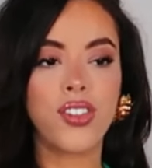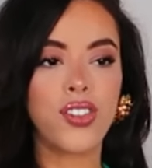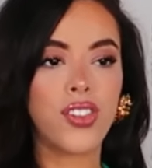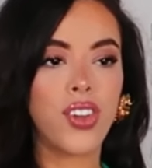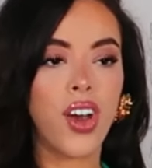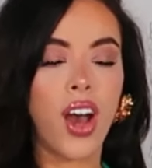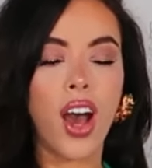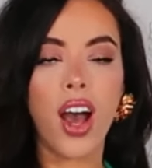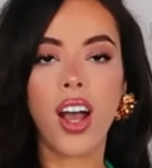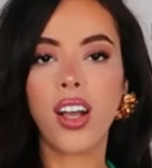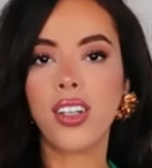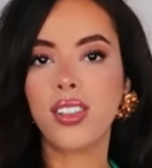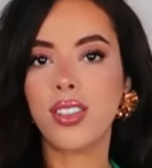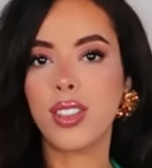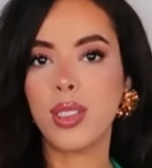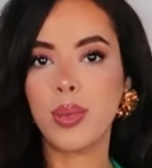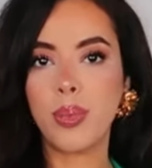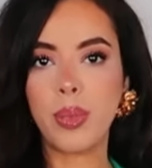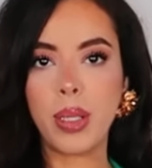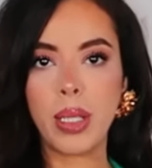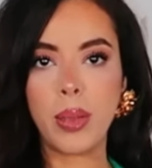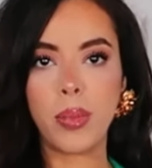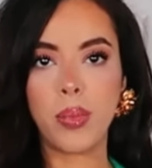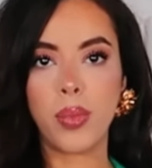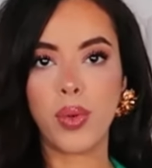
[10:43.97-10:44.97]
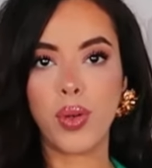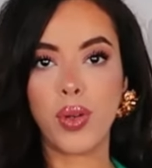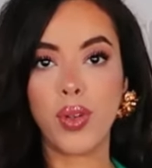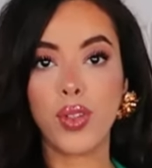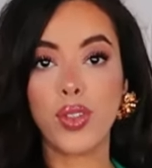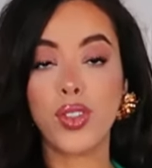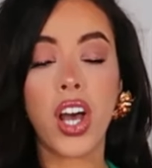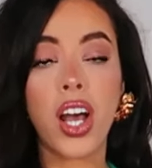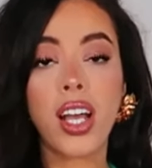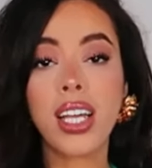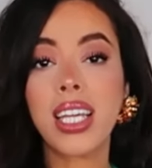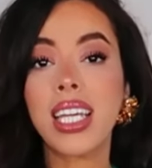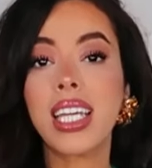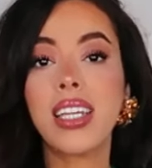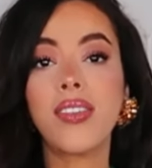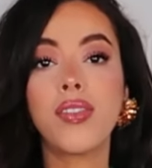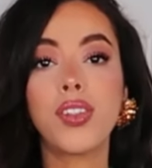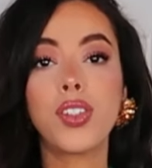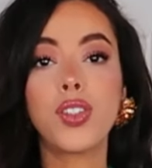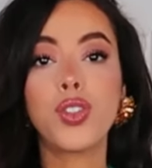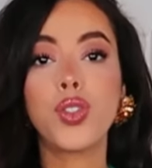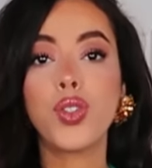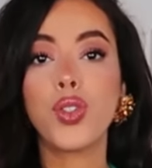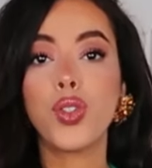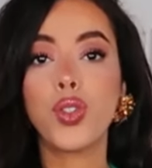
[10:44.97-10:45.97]
Talk to people. Talk
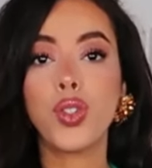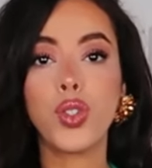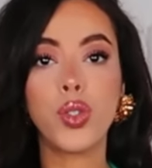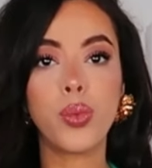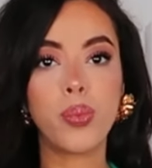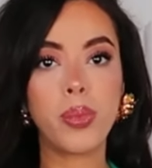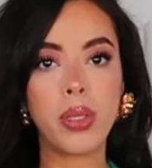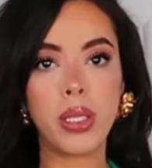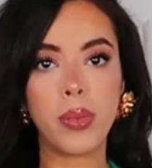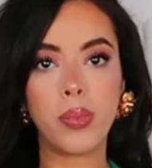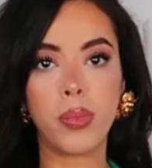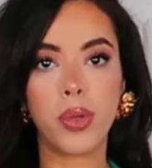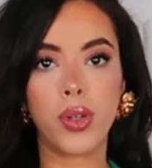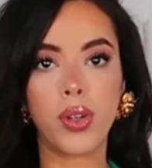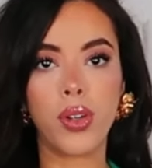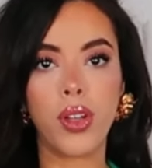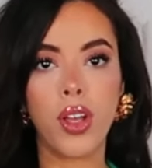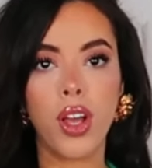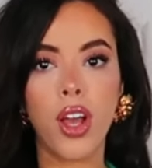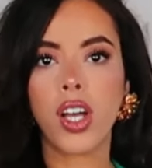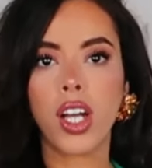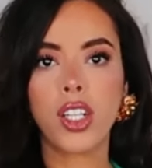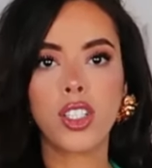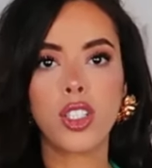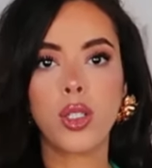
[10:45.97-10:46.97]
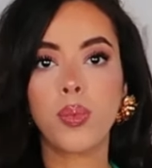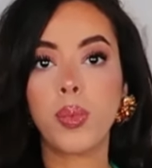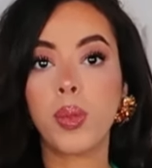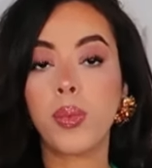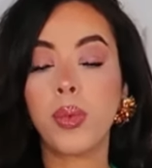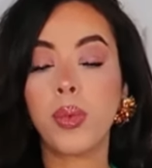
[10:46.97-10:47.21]
even to new people. Talk to